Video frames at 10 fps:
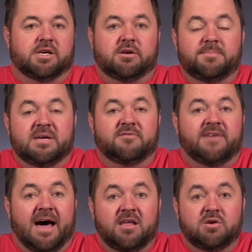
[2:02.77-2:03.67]
that could be
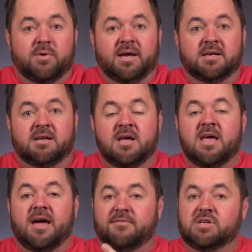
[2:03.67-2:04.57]
evaluated
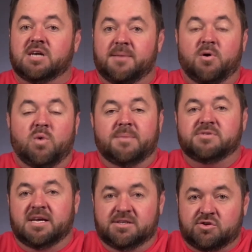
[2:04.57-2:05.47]
every time a
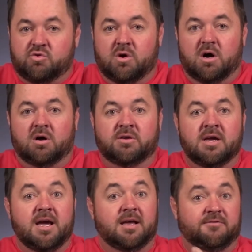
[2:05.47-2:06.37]
website is crawled
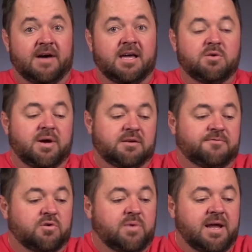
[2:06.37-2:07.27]
and evaluated
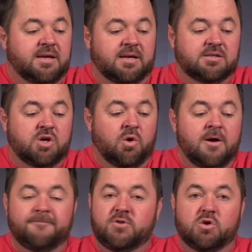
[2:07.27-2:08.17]
for ranking. So
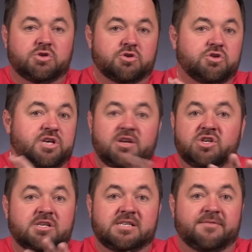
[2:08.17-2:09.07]
no search
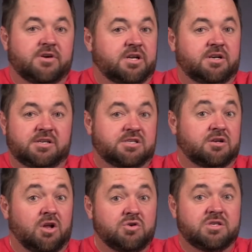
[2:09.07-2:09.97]
engine is ever going to
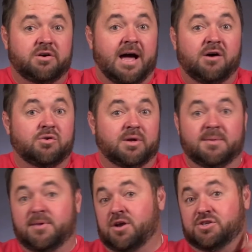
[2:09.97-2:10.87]
disclose their
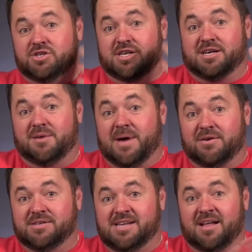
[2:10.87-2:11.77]
algorithm. They're not just going to come out
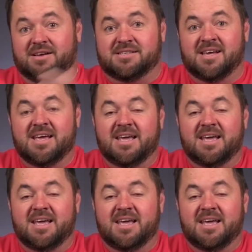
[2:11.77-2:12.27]
and tell us